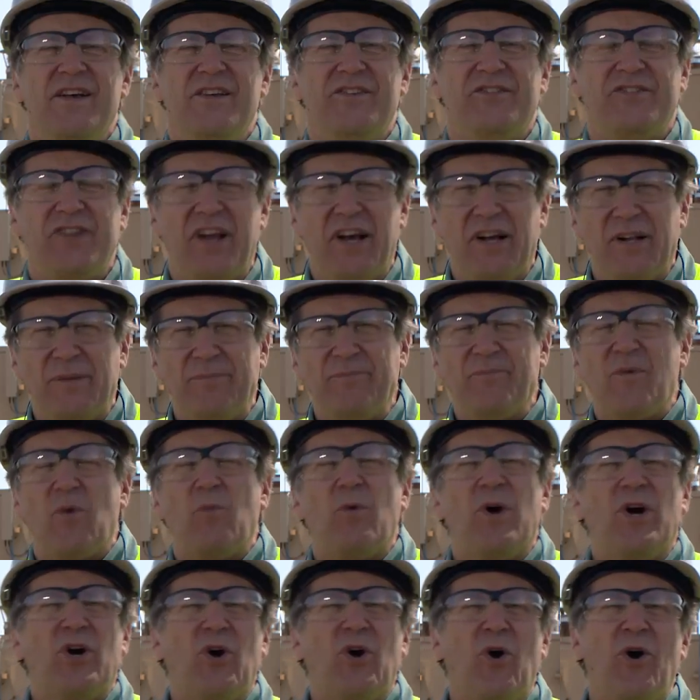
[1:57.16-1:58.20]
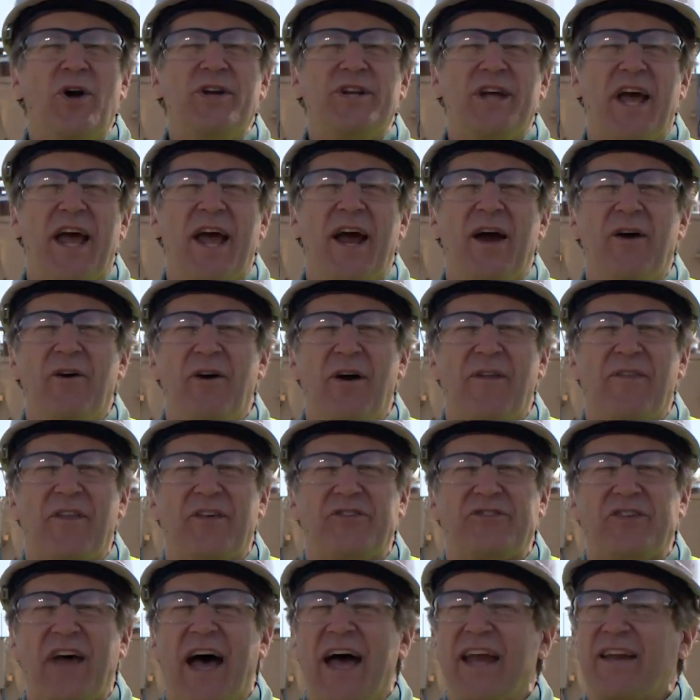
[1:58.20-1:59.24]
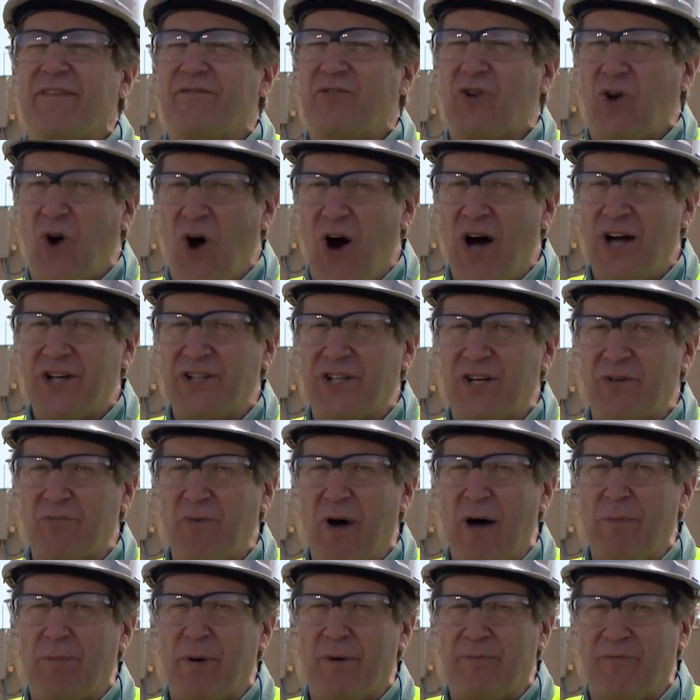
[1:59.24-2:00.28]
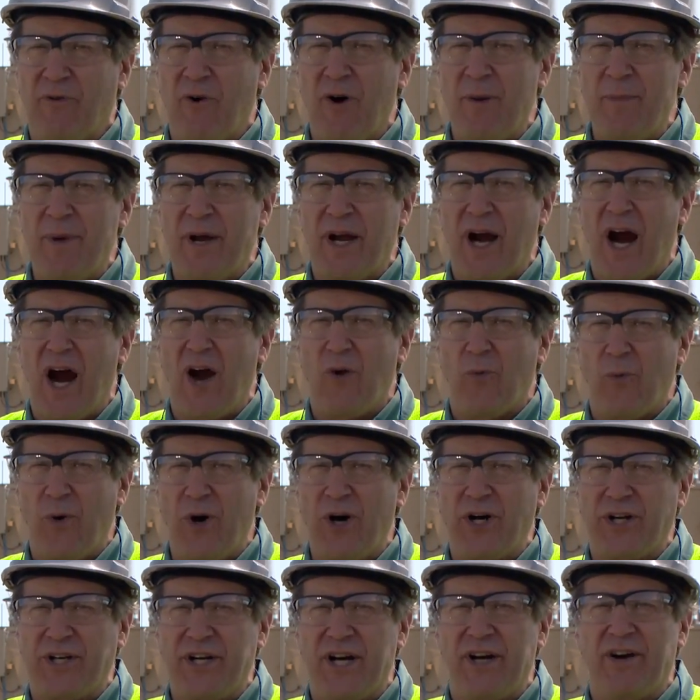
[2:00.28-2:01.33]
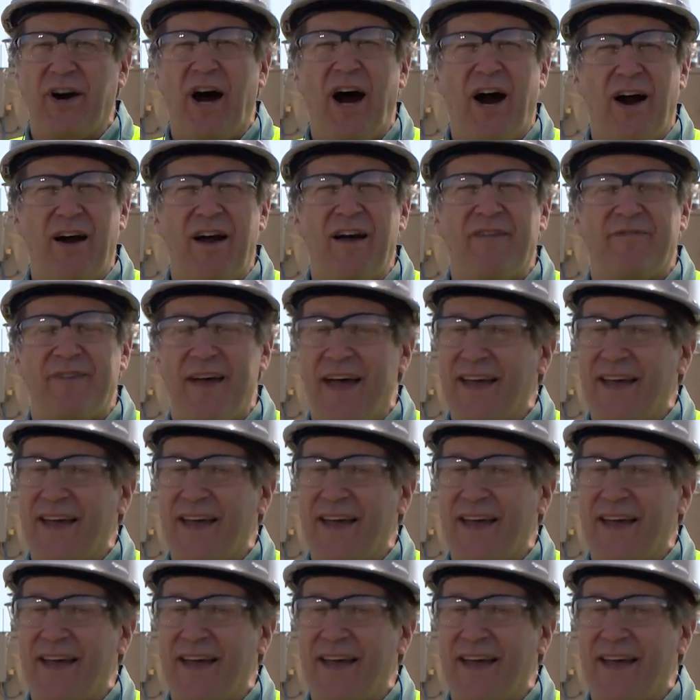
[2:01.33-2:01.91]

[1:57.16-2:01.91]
Still, we're going to err on the side of caution while performing our work near RF